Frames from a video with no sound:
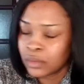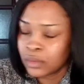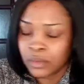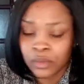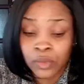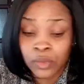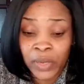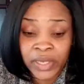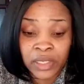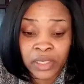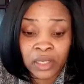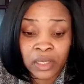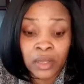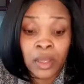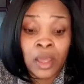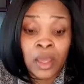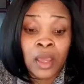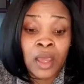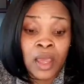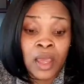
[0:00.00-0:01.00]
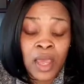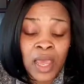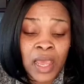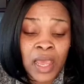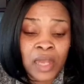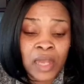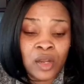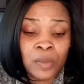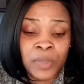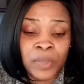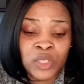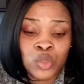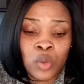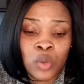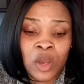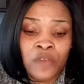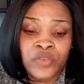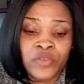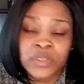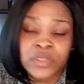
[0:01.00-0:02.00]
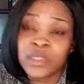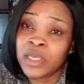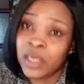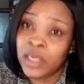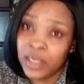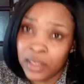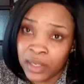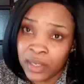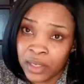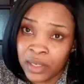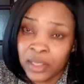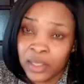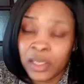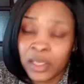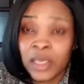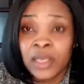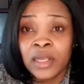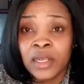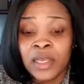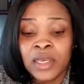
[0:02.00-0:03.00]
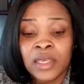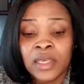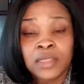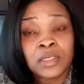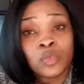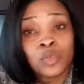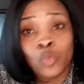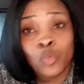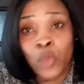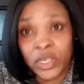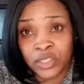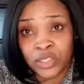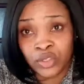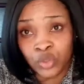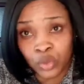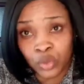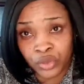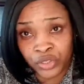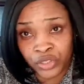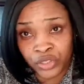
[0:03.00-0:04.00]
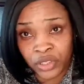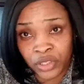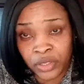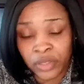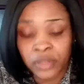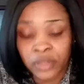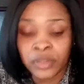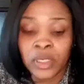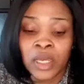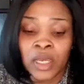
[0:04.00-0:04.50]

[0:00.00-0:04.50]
No idea. And number 12 is Keighley. Keighley is in West Yorkshire.